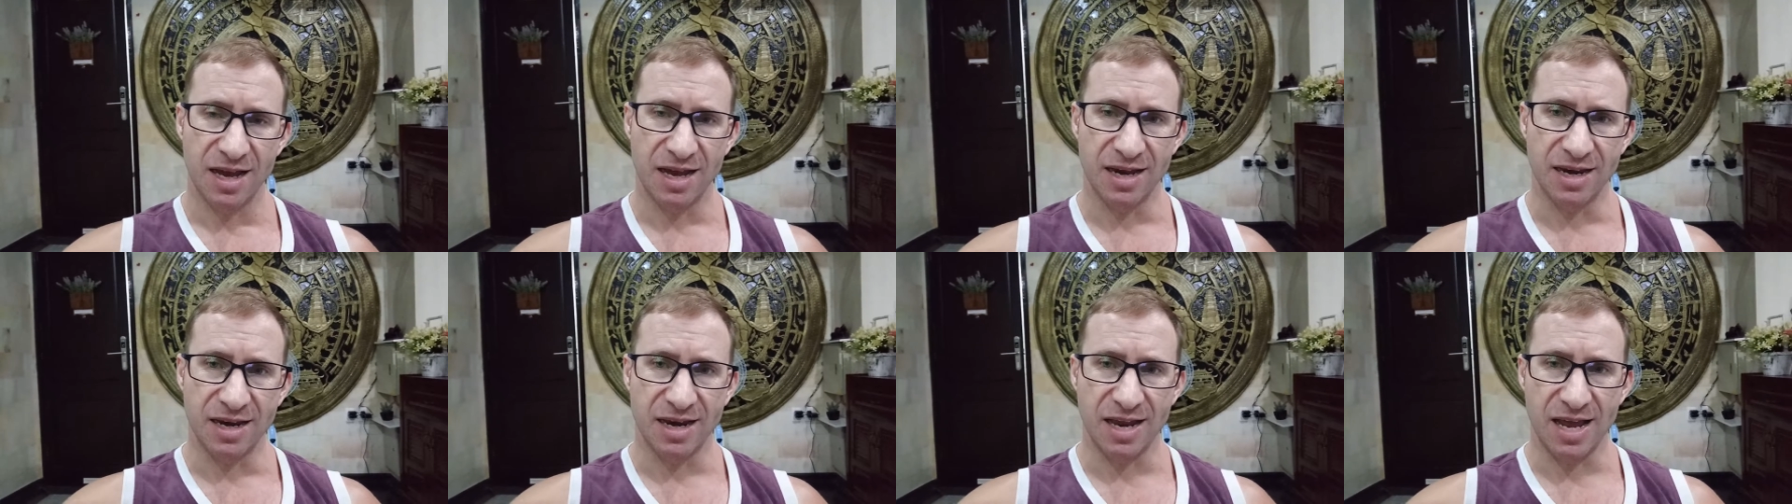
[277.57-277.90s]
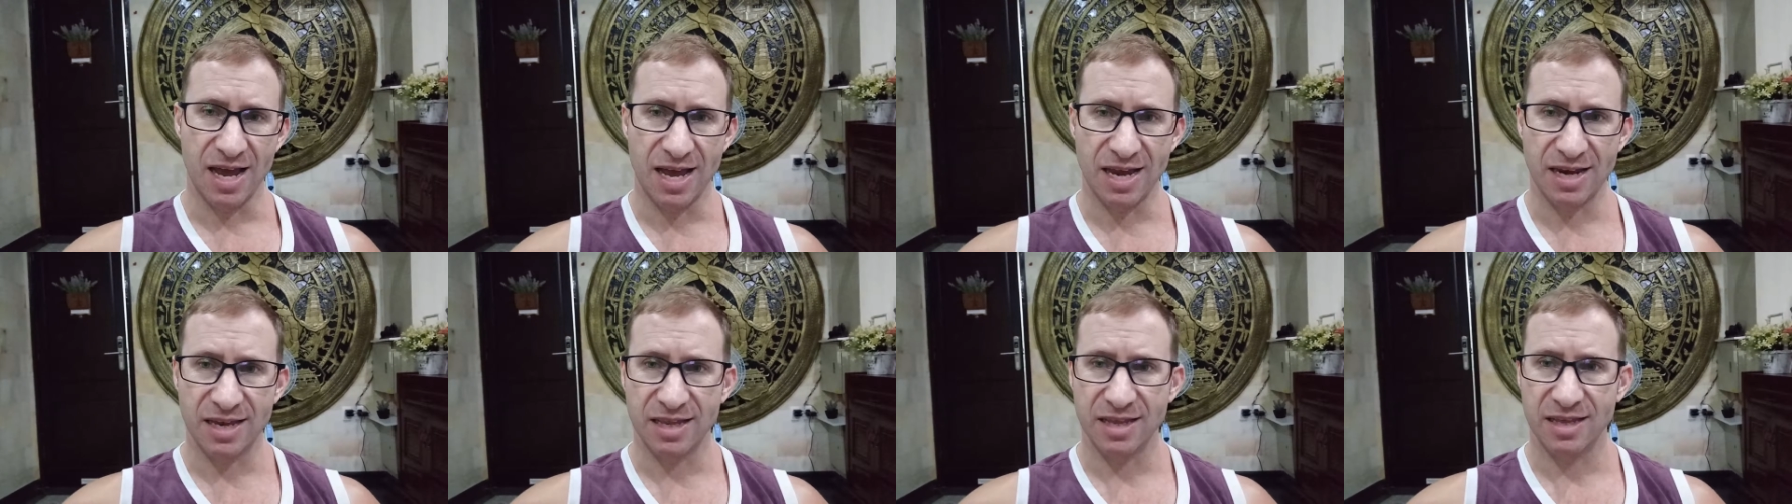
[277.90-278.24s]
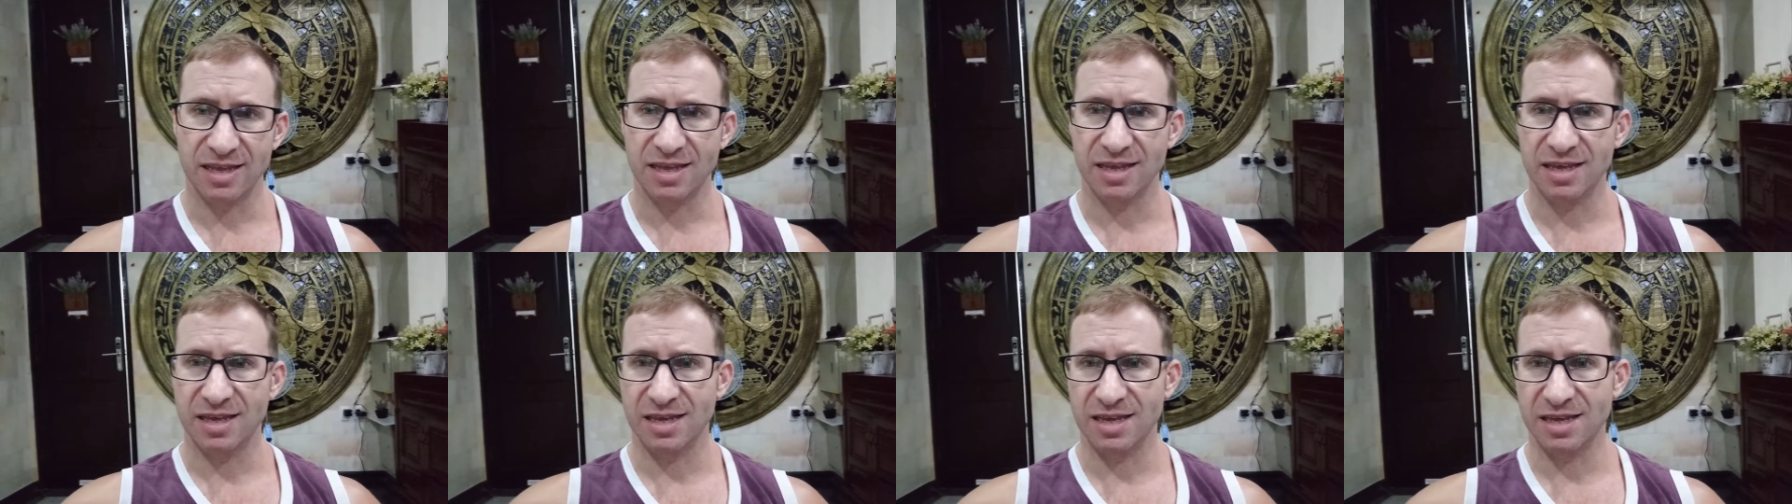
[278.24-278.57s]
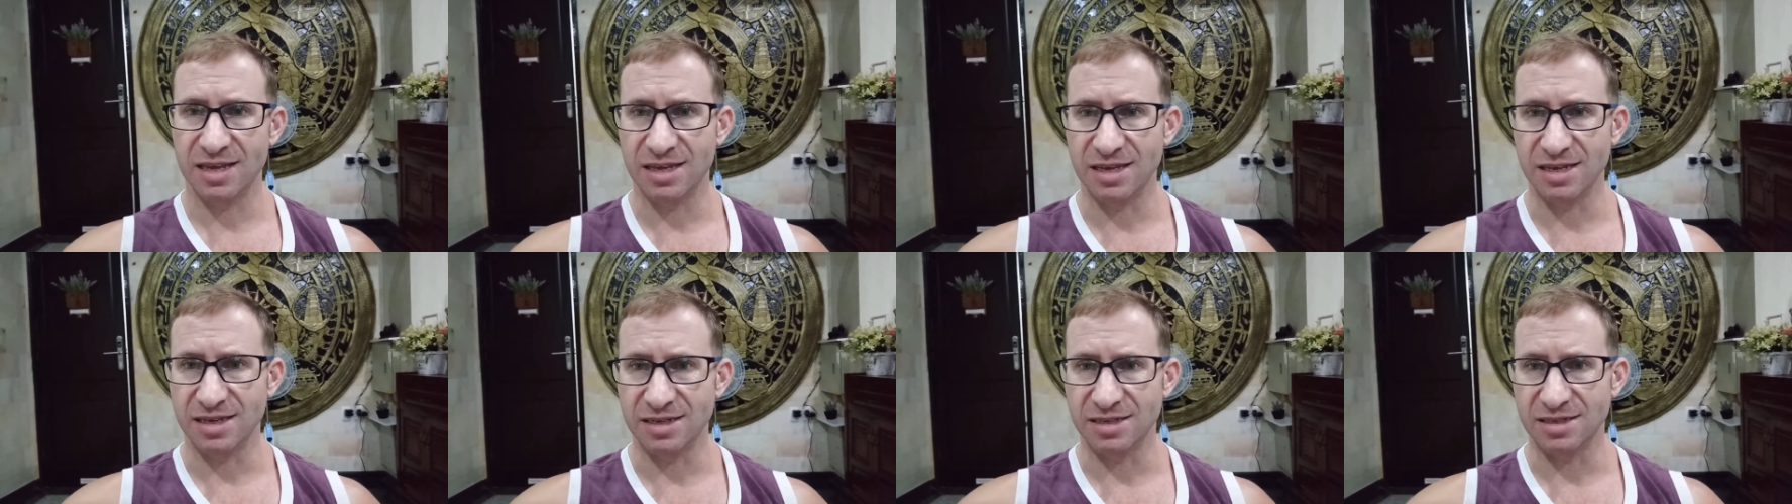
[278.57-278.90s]
And that
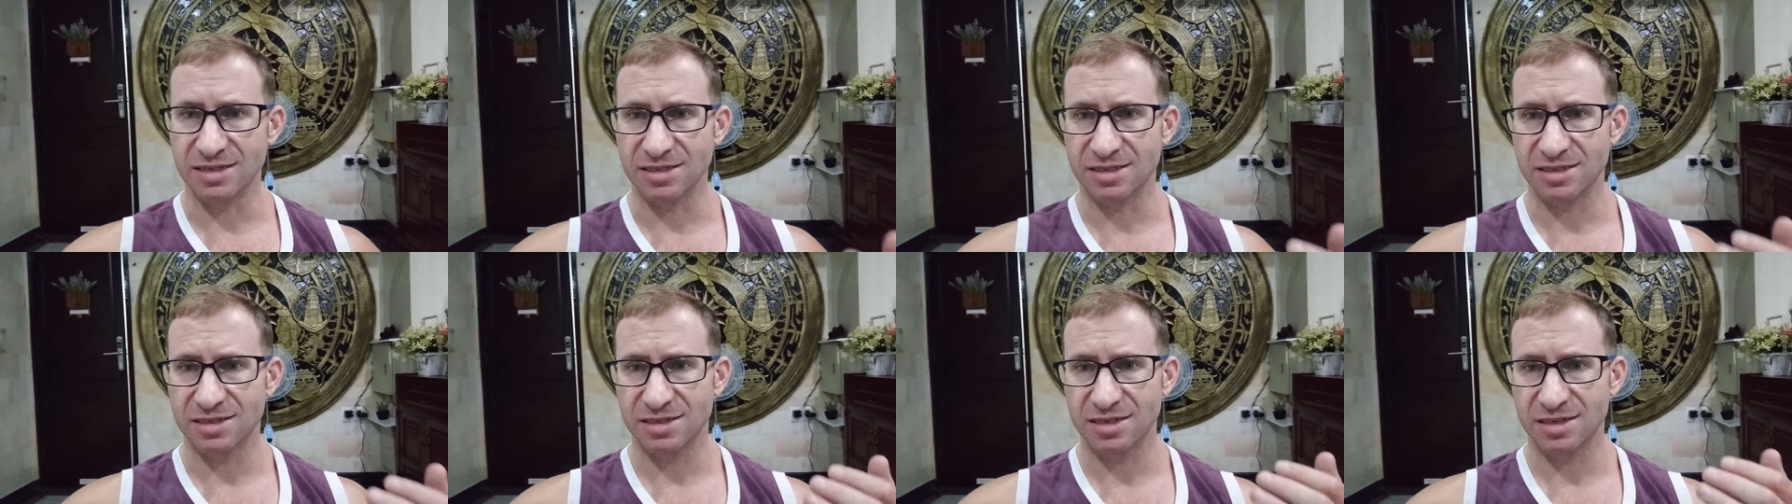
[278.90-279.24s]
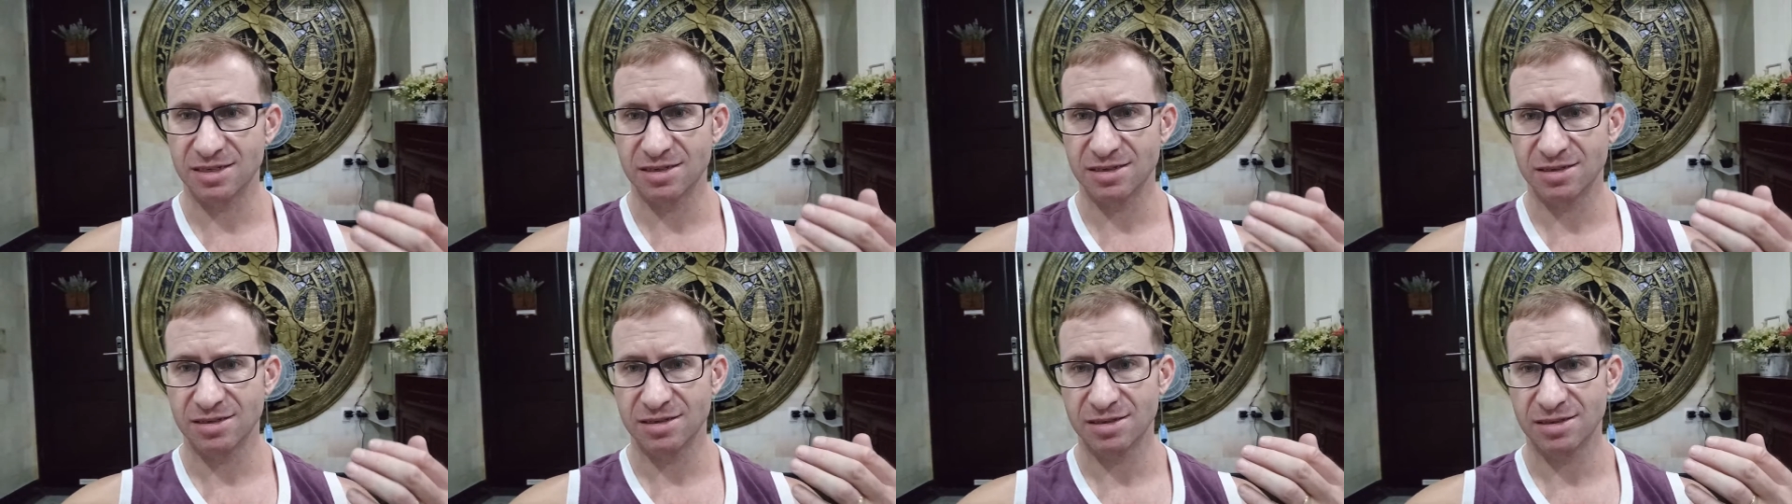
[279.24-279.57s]
is